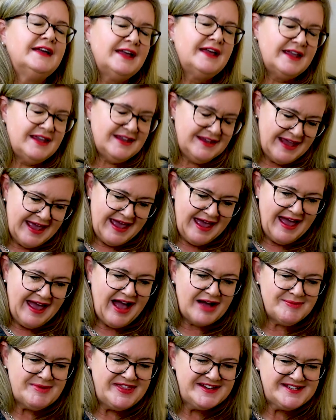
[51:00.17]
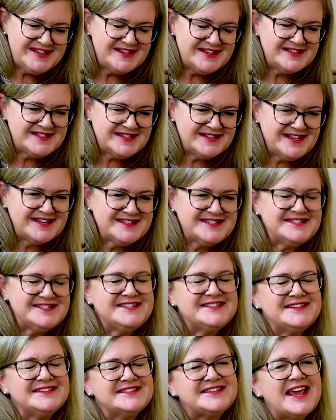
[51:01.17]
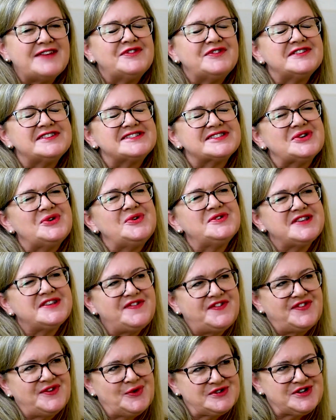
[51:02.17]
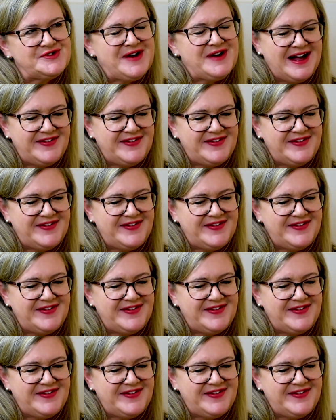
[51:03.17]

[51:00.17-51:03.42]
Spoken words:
Yeah, I mean, there's several schools of thought around